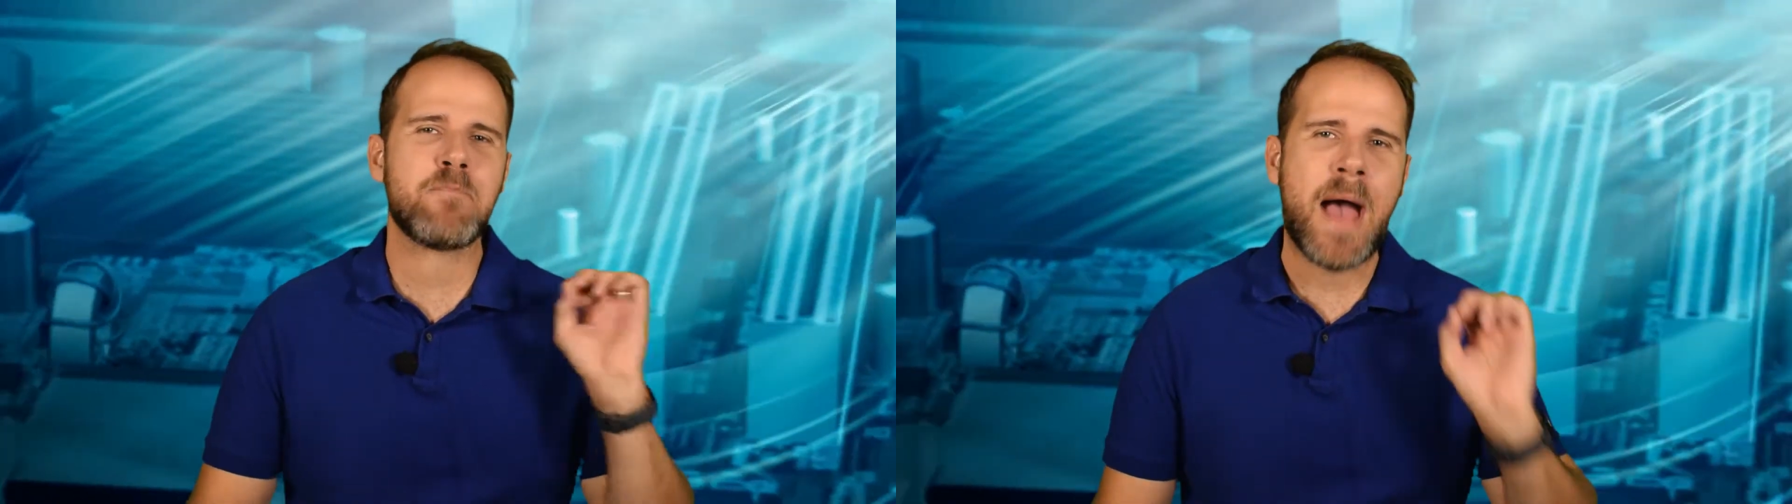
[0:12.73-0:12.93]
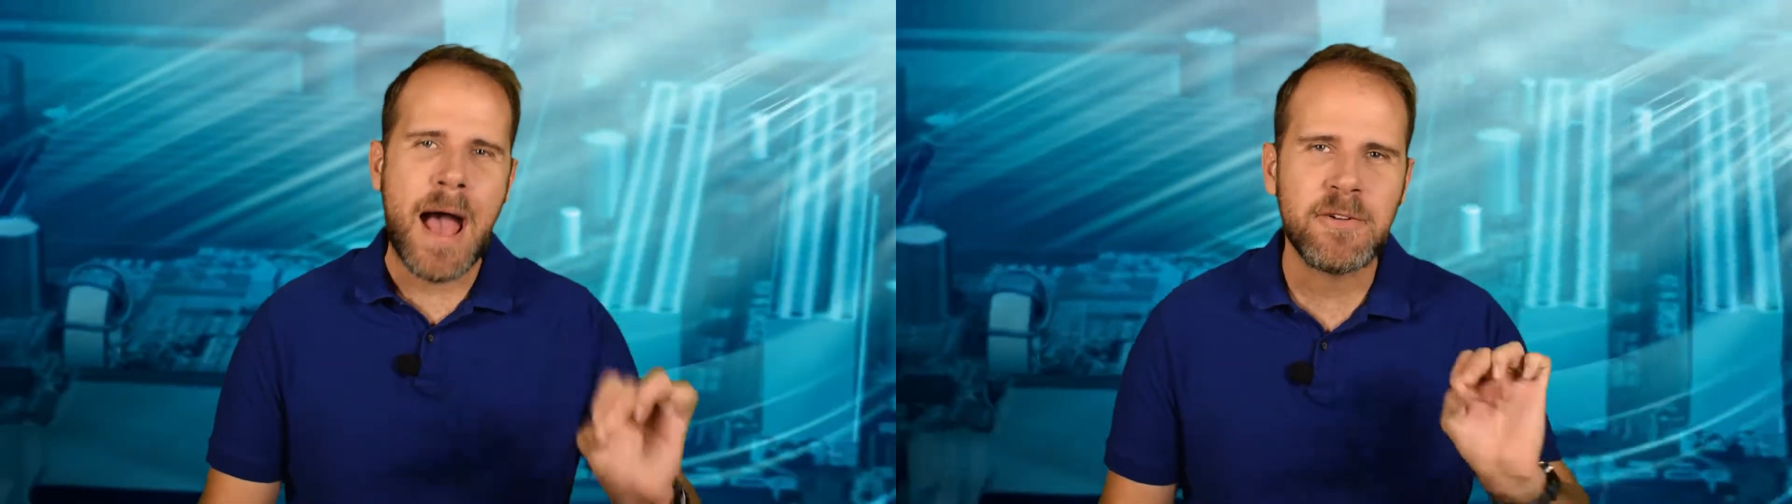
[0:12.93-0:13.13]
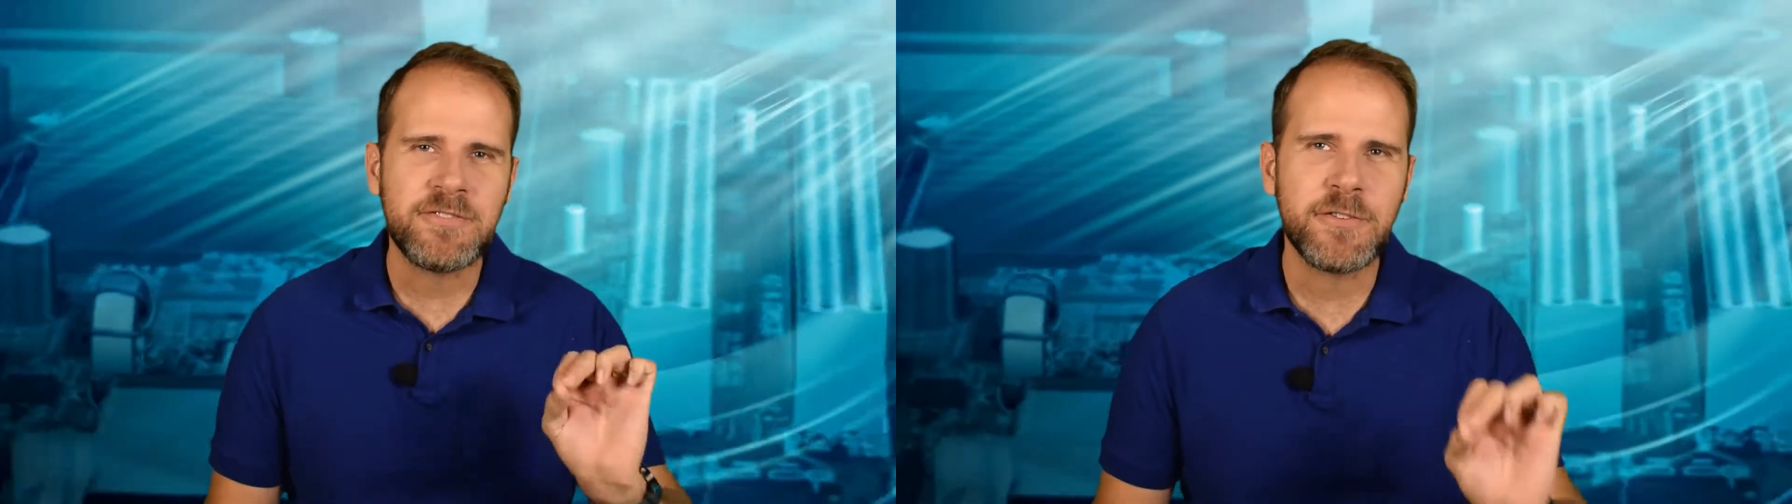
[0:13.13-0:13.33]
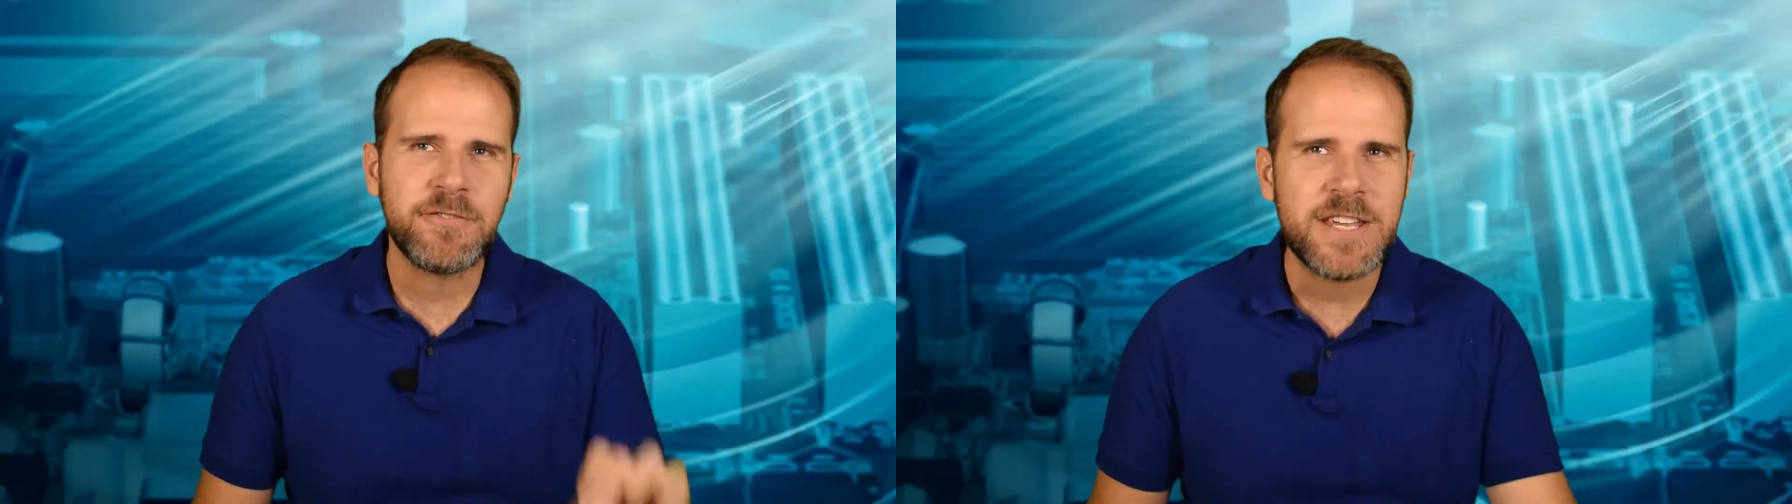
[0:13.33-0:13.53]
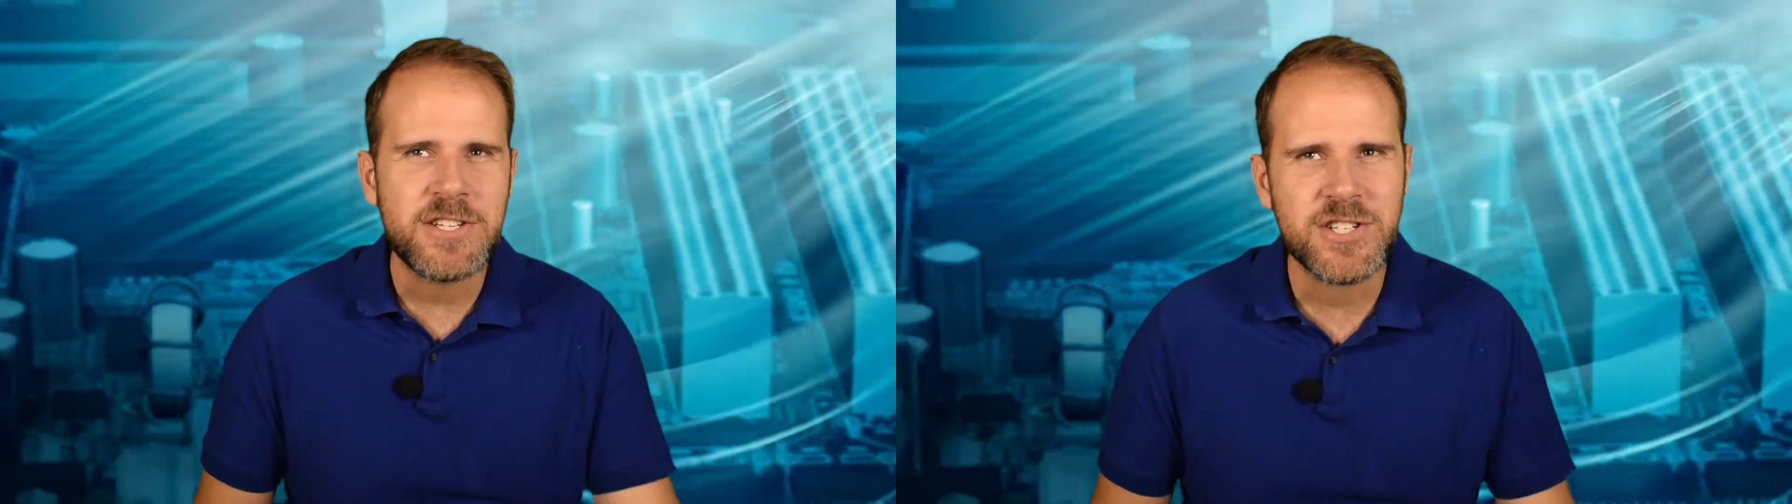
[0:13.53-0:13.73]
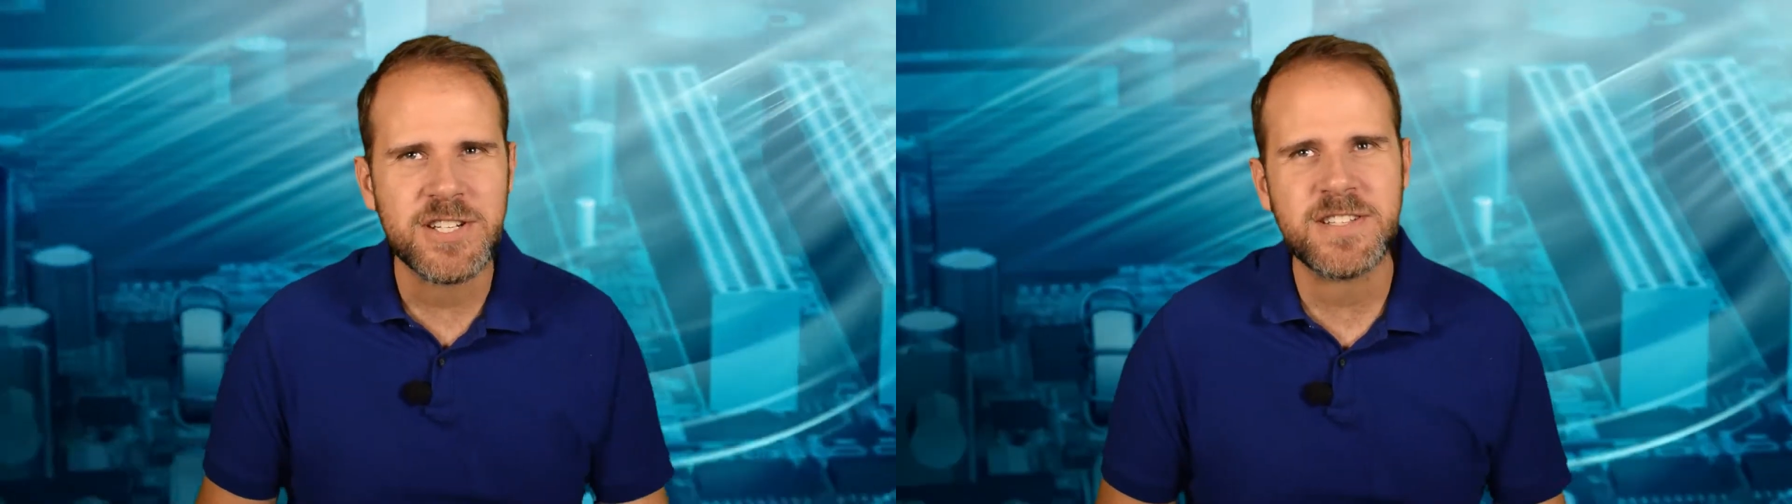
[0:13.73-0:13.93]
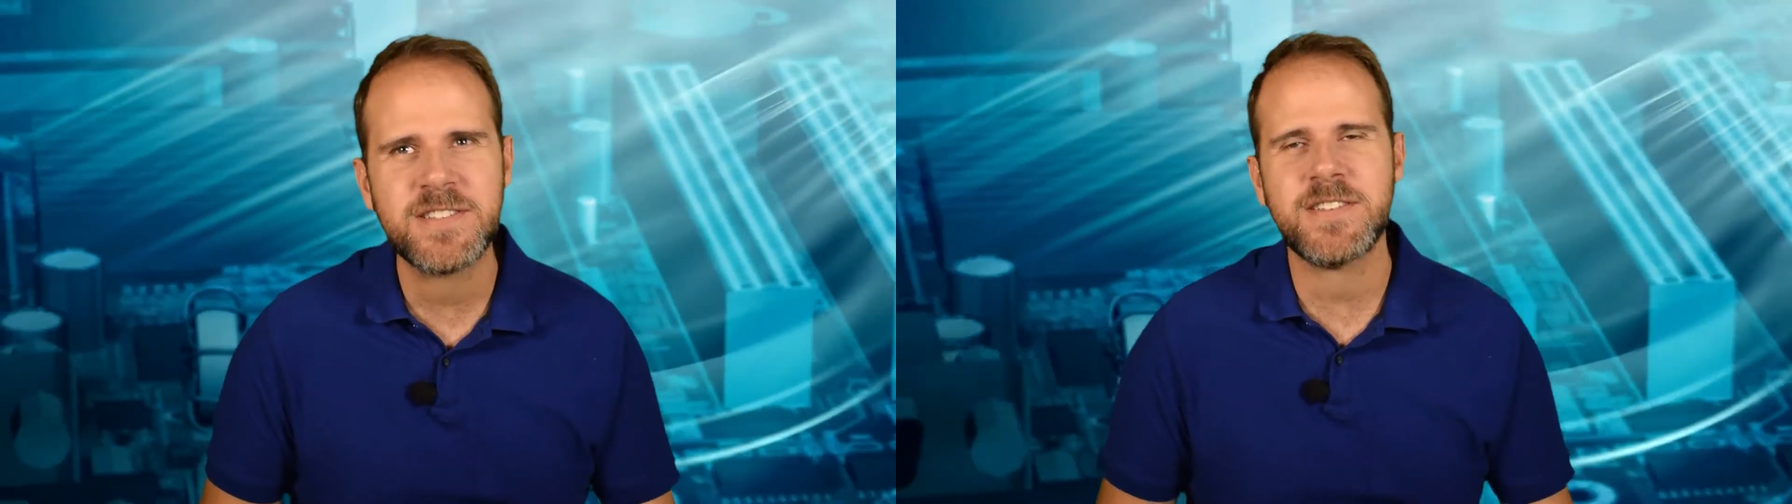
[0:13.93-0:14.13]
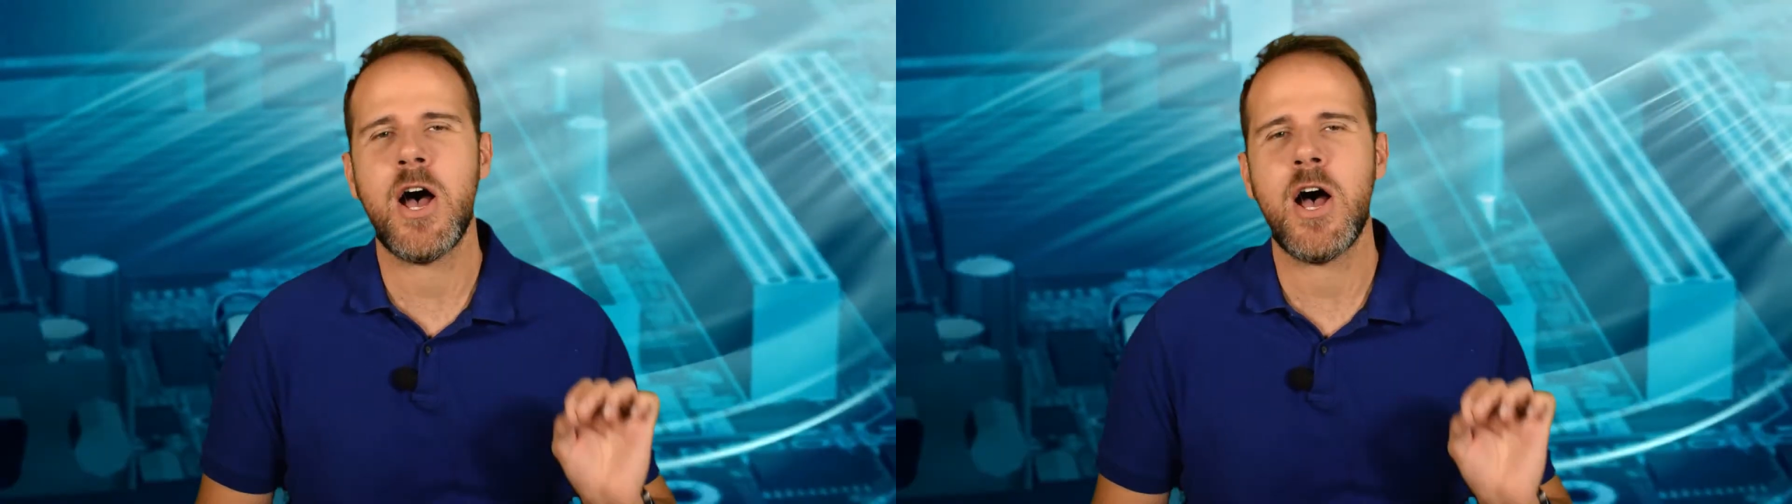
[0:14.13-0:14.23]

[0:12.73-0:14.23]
powerful features,